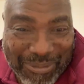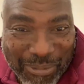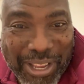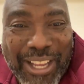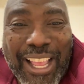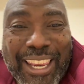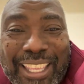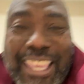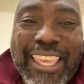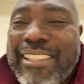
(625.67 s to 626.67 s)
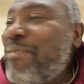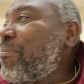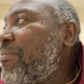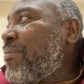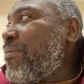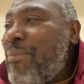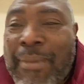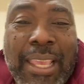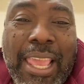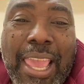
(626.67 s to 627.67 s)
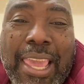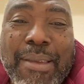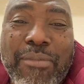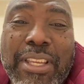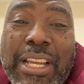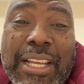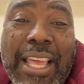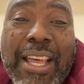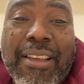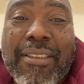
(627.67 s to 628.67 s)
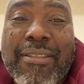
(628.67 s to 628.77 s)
we hung out again. And we hung out